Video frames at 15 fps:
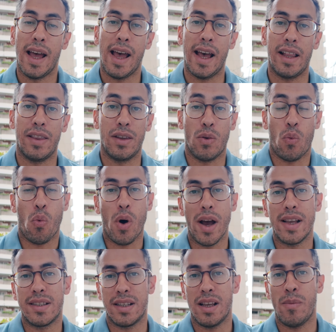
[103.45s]
And
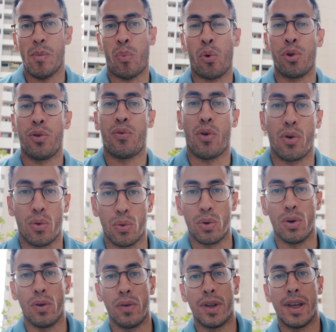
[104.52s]
why is it important for
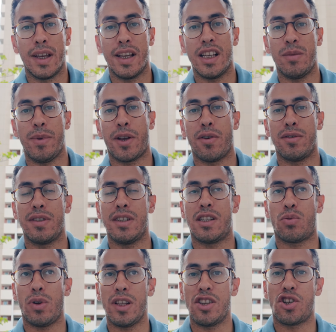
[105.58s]
Google? Is because
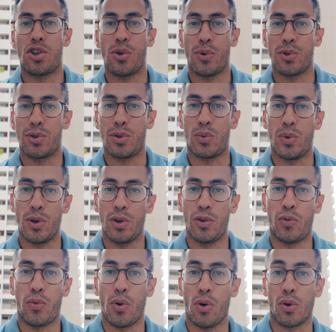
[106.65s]
it really shows the road
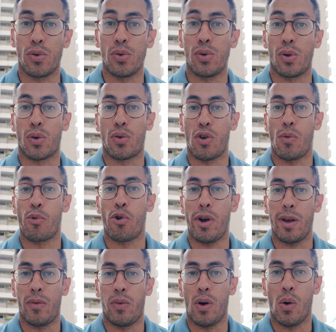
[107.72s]
for Google Chrome
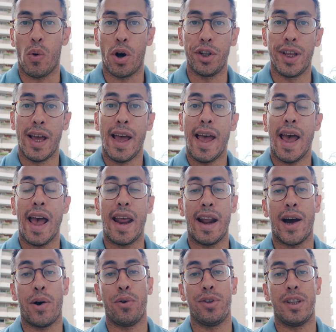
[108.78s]
going forward and
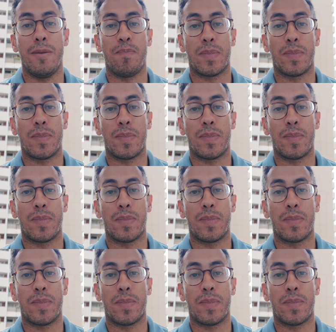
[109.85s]
how